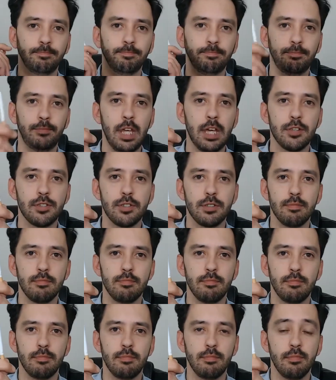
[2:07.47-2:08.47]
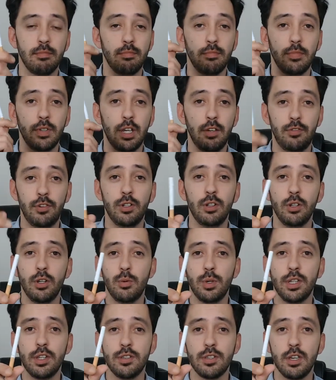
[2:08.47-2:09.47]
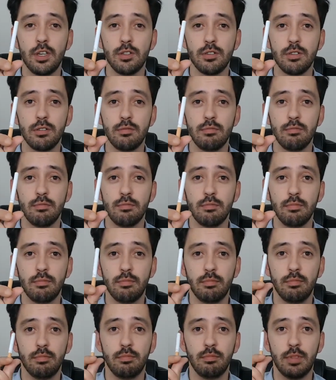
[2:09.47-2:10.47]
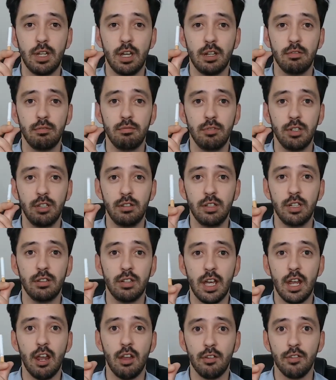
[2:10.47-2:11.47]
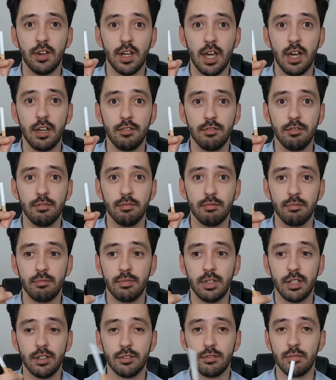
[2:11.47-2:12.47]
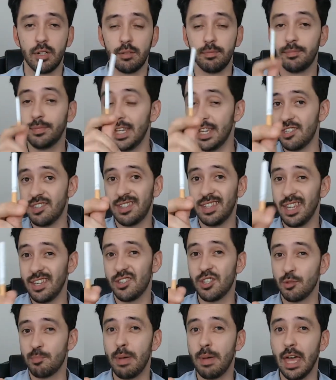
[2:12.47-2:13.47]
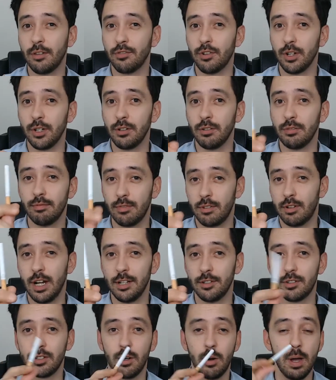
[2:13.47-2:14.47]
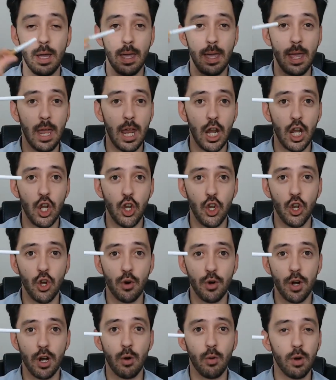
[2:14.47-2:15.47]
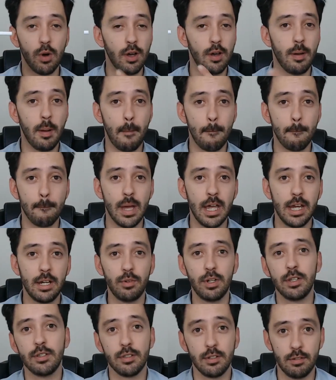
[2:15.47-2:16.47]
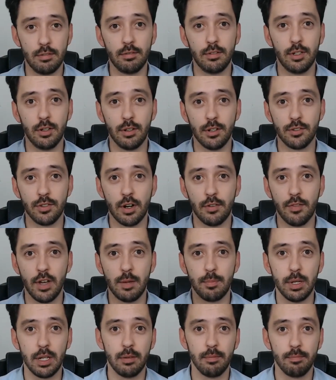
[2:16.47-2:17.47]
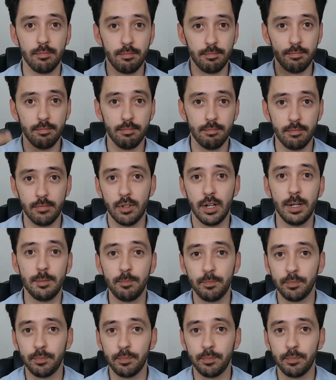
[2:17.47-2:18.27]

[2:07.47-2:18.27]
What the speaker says: this. If you don't know what this is, then you need to get out of the cave, because well, this is bad for you, right? So no. Main reason you're gonna start vaping, right?